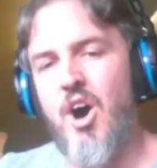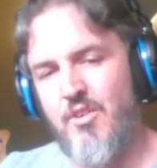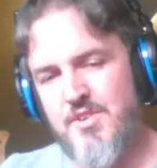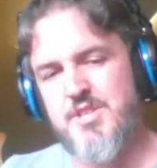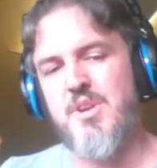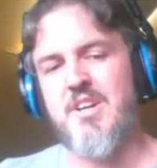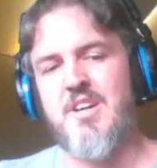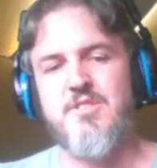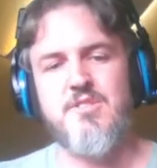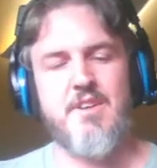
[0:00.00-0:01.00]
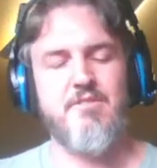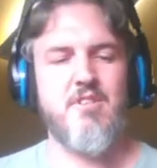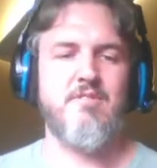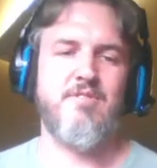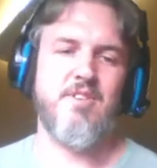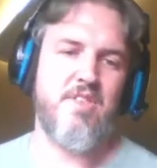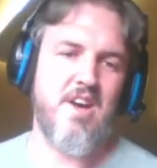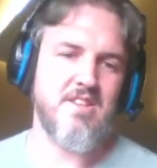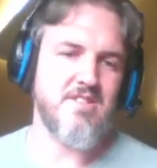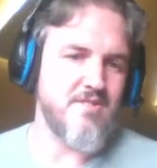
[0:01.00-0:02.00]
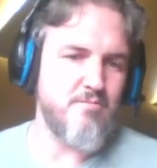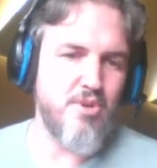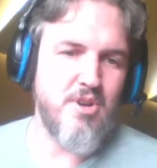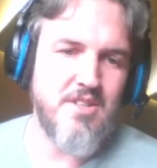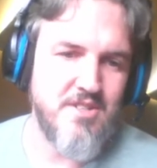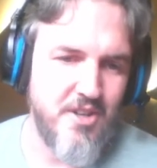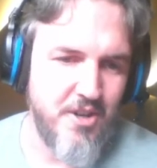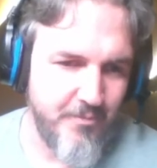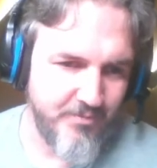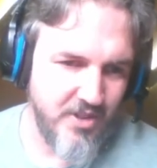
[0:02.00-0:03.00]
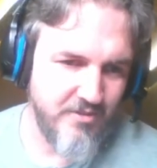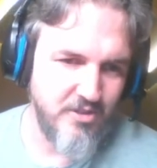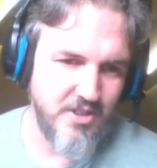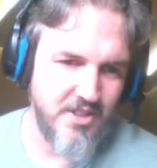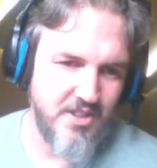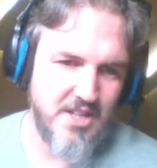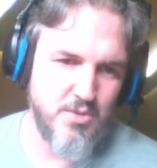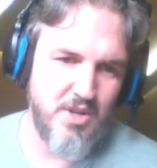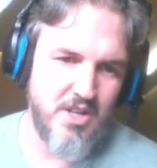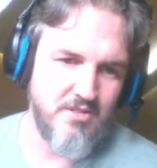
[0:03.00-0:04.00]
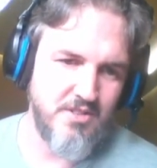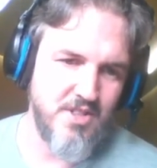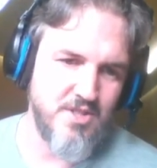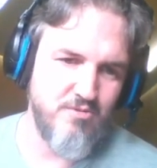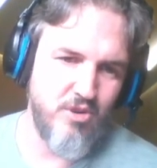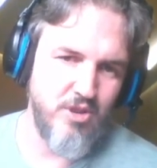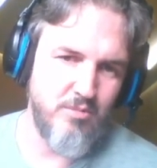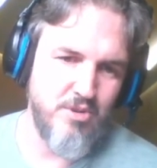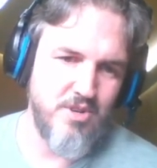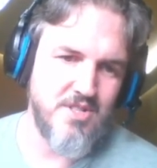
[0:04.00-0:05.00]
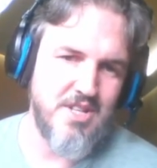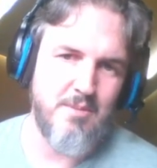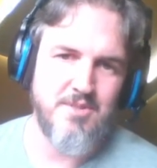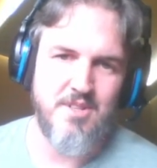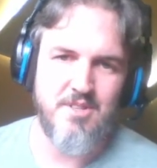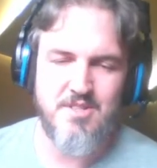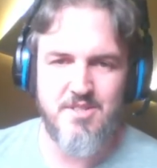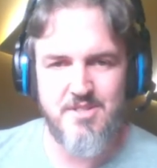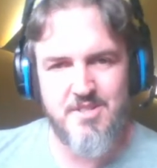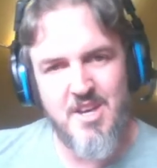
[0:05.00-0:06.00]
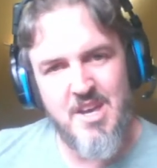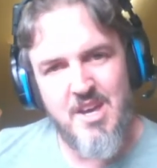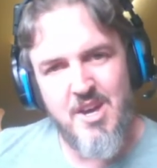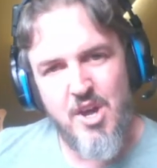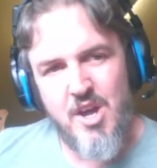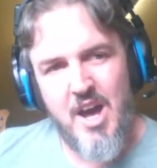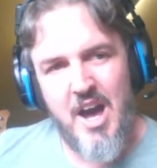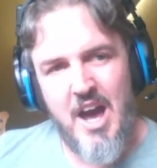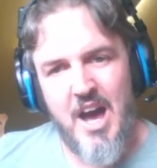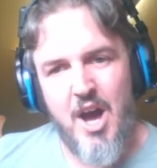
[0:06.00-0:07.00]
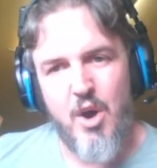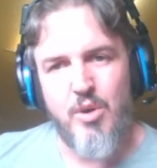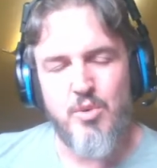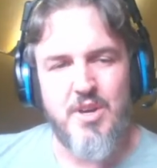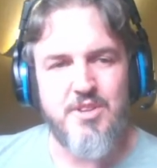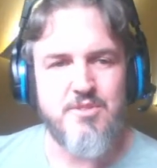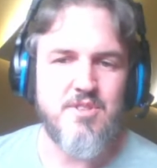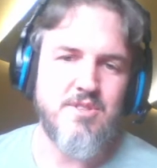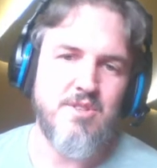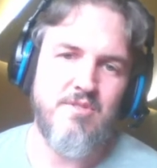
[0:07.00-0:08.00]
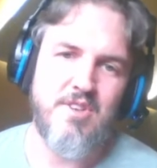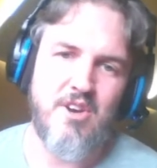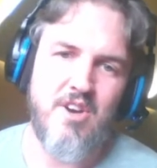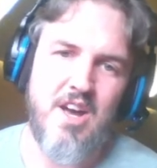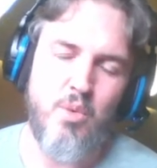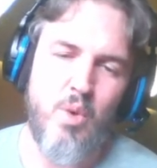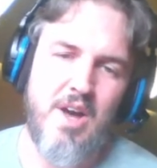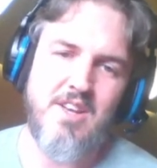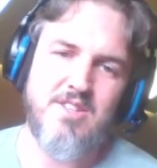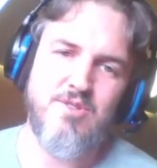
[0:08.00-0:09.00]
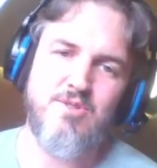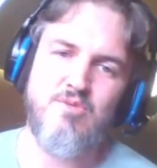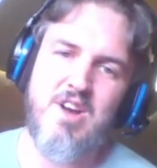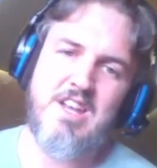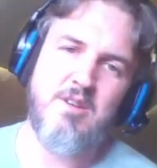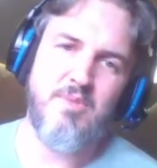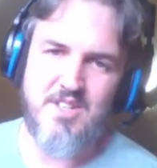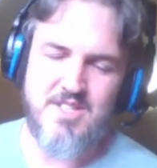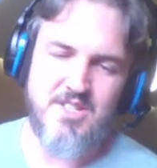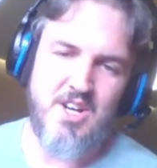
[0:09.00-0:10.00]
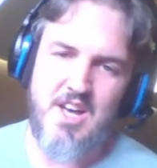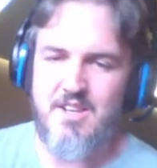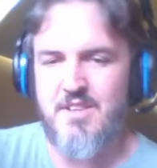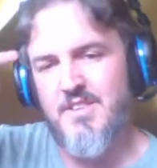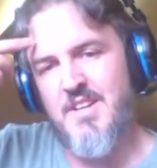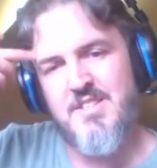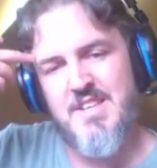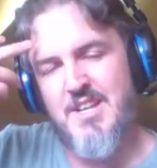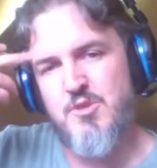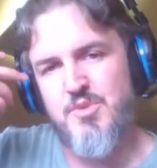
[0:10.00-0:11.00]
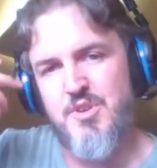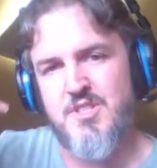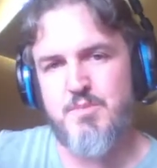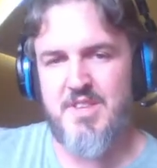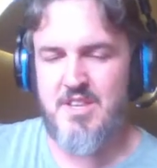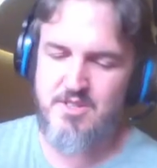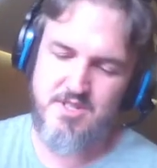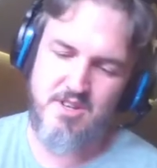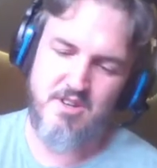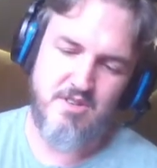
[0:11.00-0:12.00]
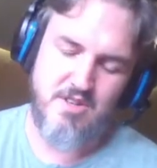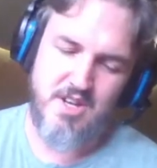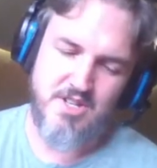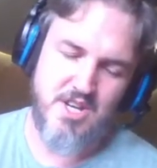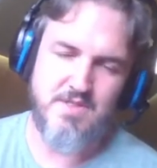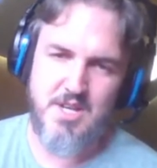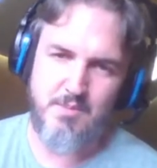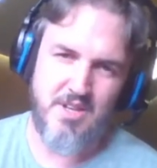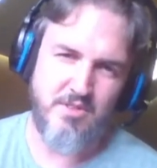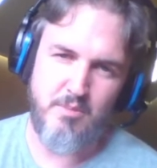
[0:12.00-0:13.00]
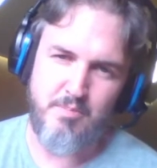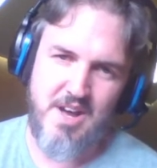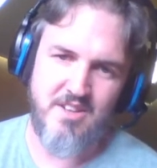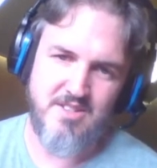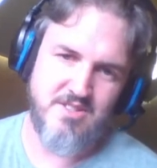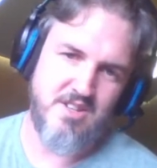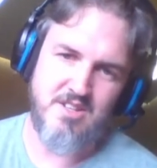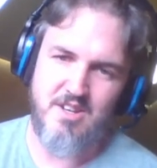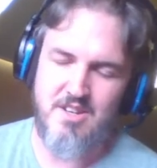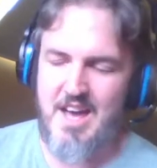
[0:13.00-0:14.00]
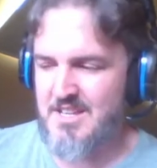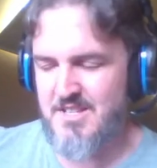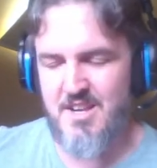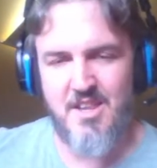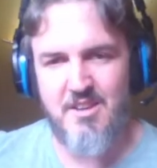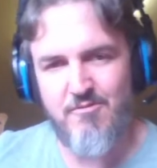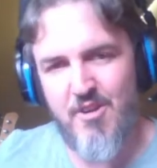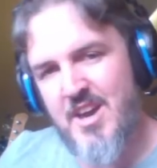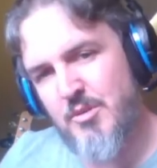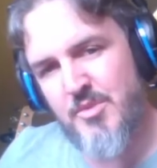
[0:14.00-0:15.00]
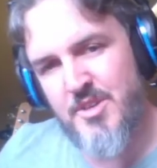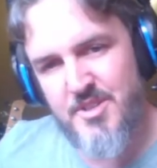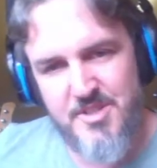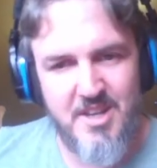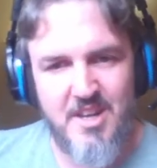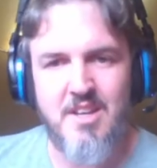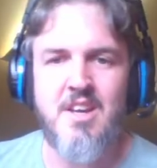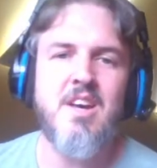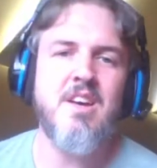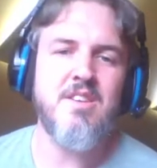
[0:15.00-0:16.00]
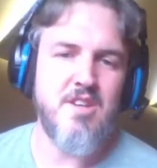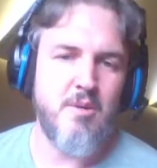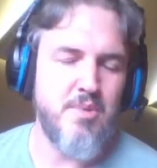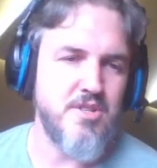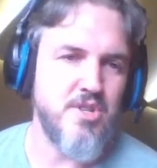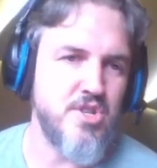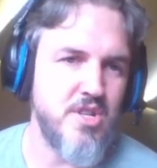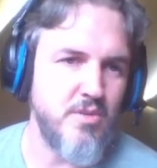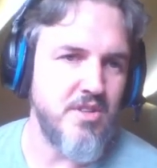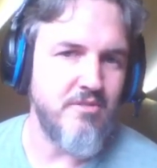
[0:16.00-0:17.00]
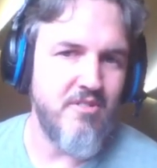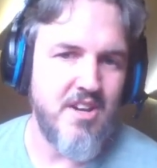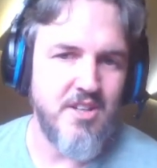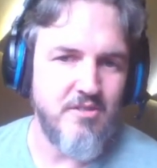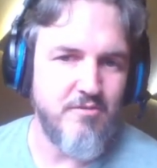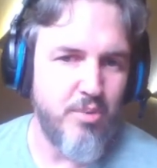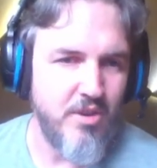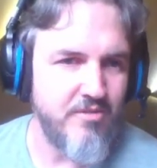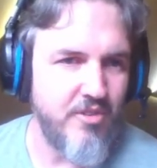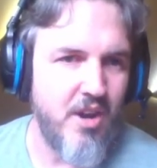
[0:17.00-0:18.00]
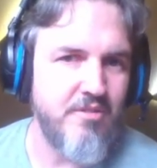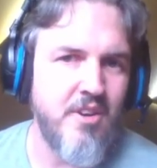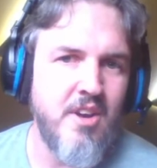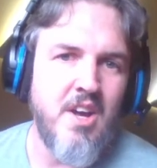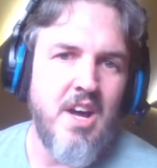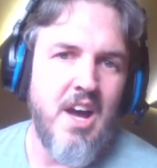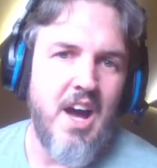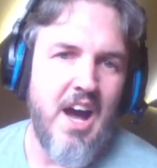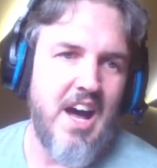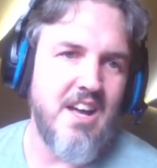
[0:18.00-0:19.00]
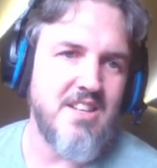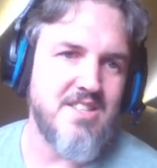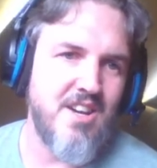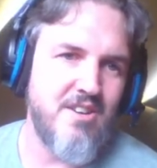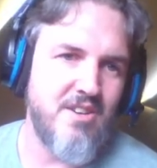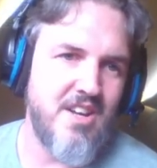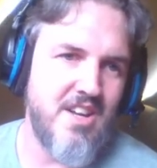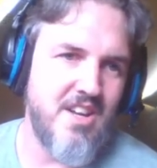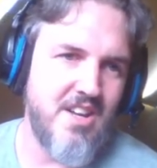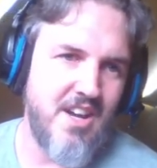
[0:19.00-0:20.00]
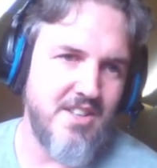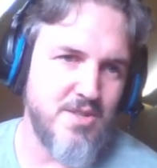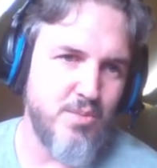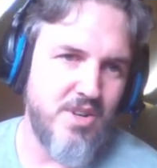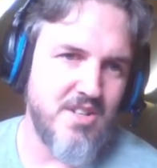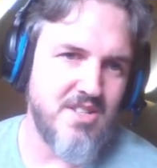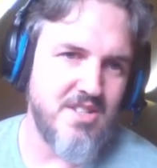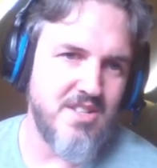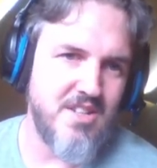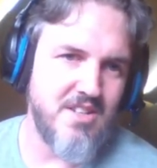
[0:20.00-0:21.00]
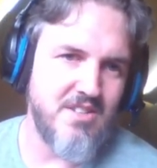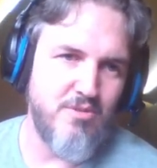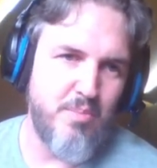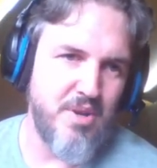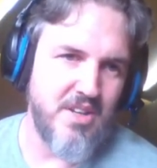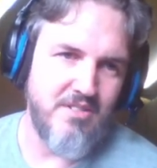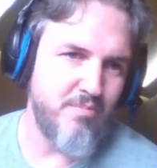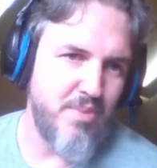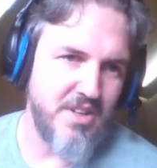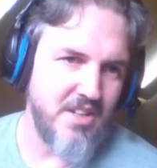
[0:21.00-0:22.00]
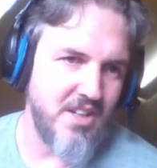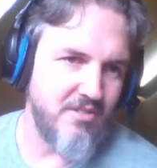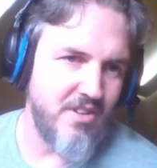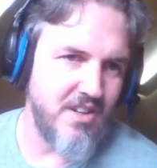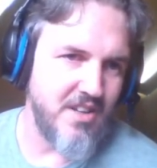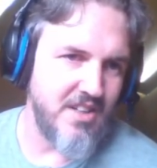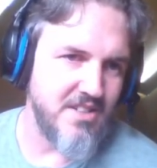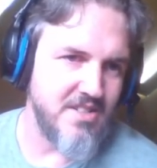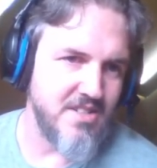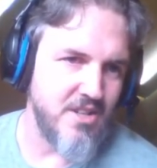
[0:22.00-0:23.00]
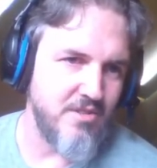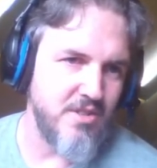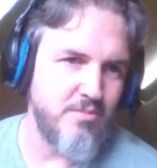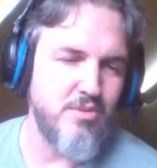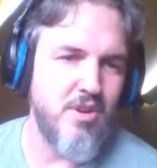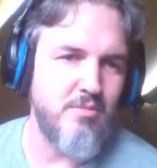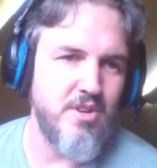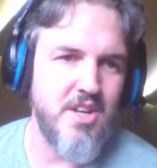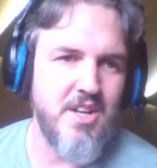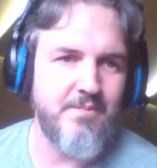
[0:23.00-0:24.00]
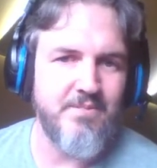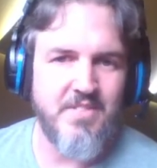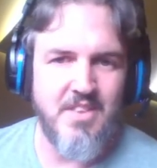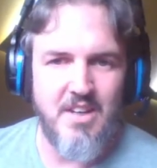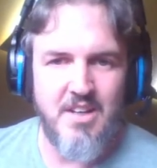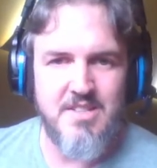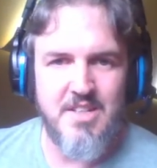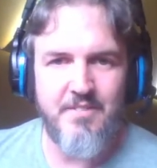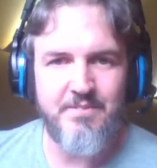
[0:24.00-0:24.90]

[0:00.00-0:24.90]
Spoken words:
Obviously, we're not going to do that for thousands of Bura. So if you look at the next one, I've got this Rollerboard Tab. So this is what we went through to sort of figure out a way to randomly assign these attributes, but then also achieve some level of balance so you don't accidentally randomly just get some piece of shit with a rating of 0.5. So how this works, we'll pick another one. Let's go with the Buramuri, the hunter.